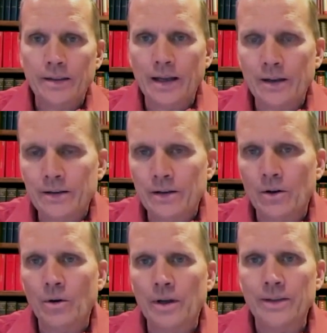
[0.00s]
They, you
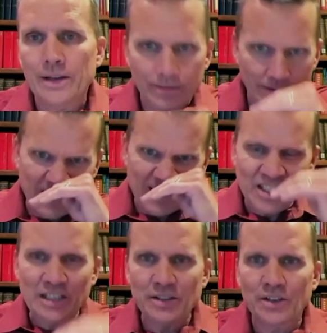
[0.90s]
know, and, the, and
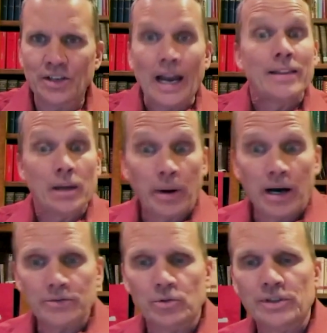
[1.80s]
Jesus and the
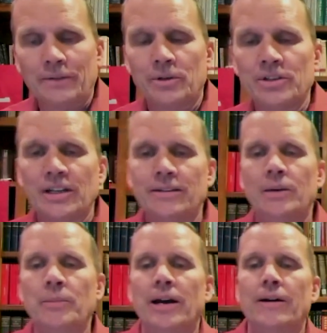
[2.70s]
apostles, after he sent
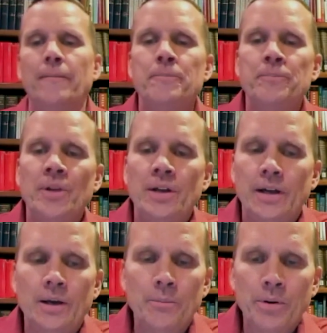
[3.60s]
them out,
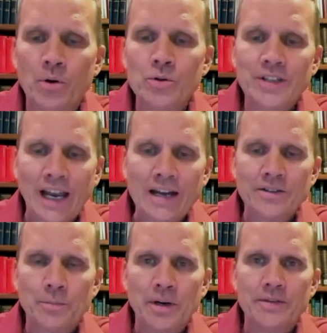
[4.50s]
imposed
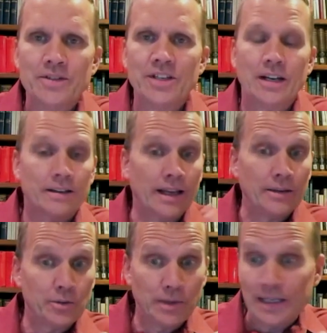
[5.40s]
hands upon the sick.
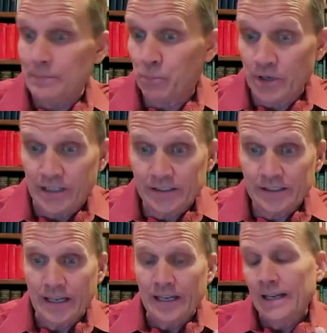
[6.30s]
They they
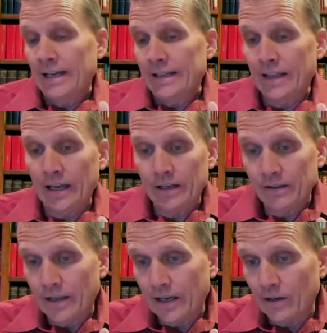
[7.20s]
preached. They,
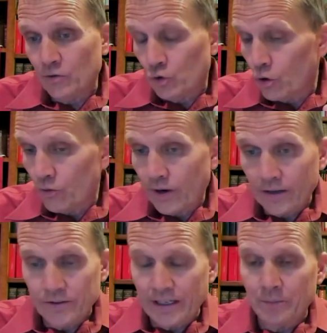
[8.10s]
they drove
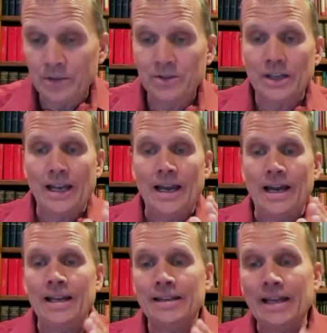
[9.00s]
out demons,
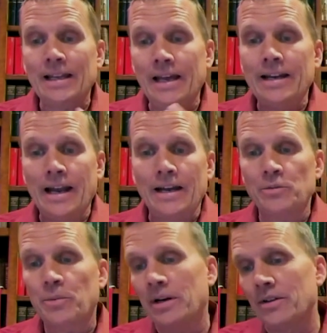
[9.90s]
and they laid hands
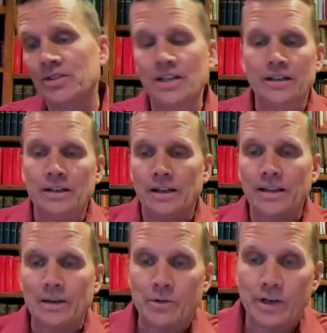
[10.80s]
upon the sick, and
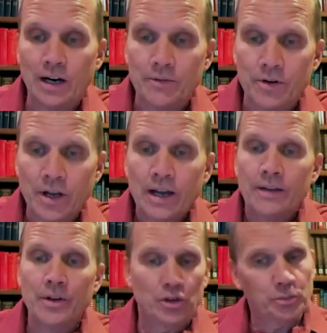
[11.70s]
they recovered.
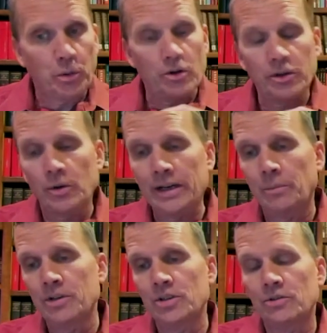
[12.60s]
This is part of the Great
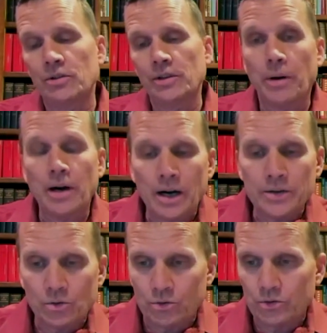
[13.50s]
Commission to the
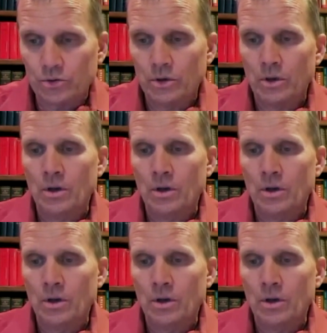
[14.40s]
apostles,